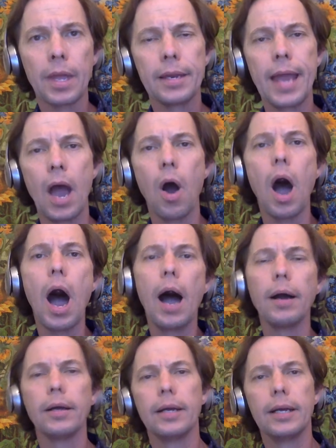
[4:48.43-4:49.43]
Now,
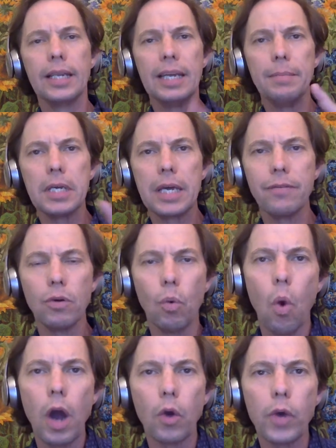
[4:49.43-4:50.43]
let me give you
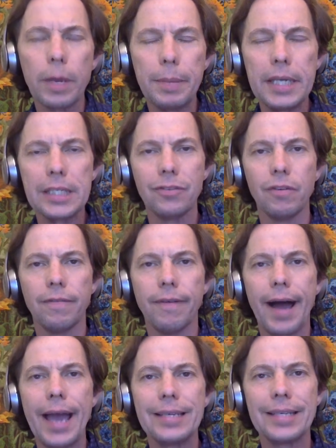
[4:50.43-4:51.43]
one quick piece of
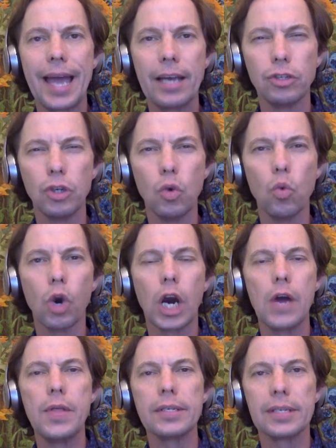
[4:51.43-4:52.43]
advice as you work
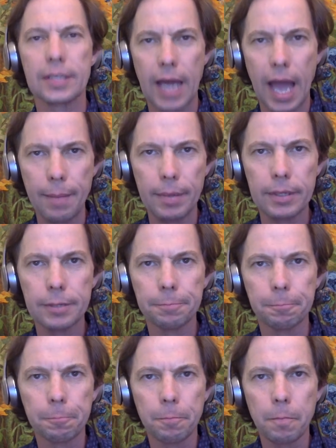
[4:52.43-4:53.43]
on this assignment.
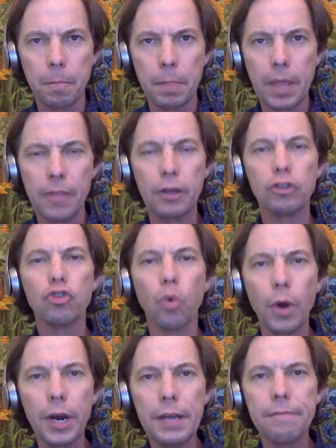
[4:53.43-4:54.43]
There's
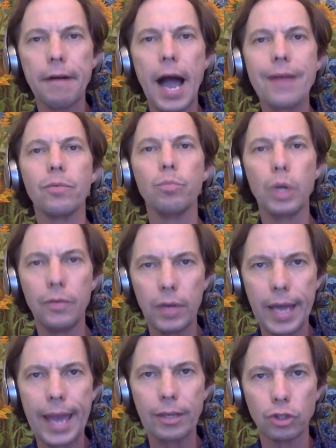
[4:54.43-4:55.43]
25
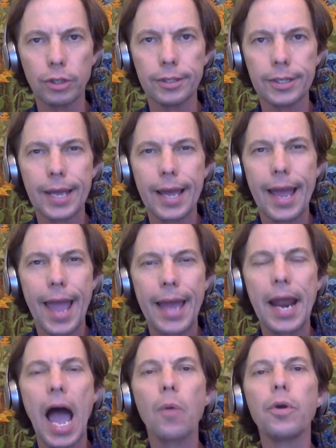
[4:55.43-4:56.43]
abbreviations,
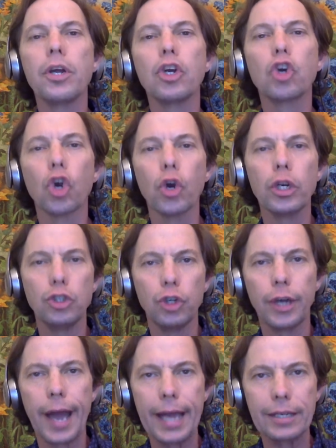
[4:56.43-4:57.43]
and I would encourage you
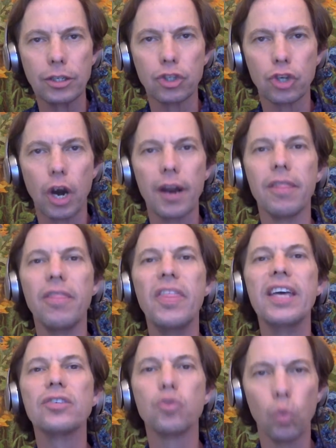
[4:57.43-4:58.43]
guys to start
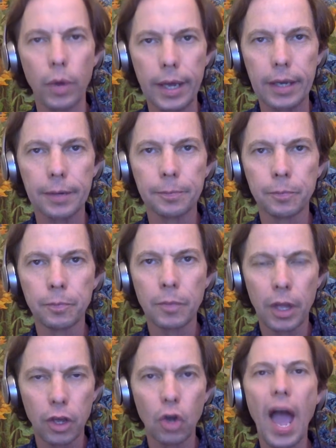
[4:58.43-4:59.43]
this week.
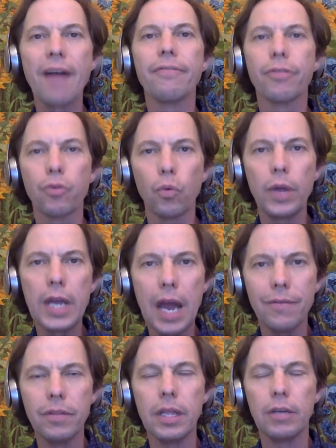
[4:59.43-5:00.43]
You'll have 3
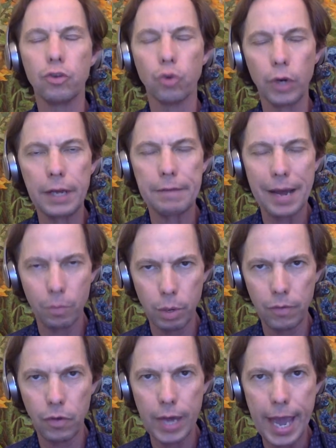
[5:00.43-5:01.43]
of the 25
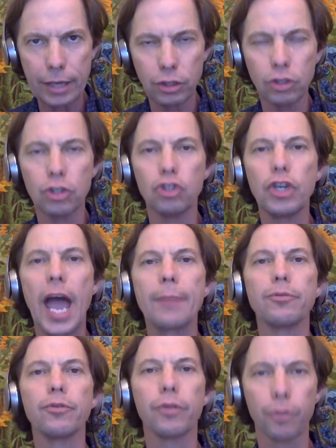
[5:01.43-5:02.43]
abbreviations in
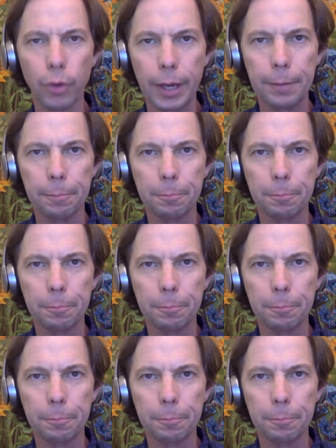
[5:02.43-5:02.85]
Chapter 3.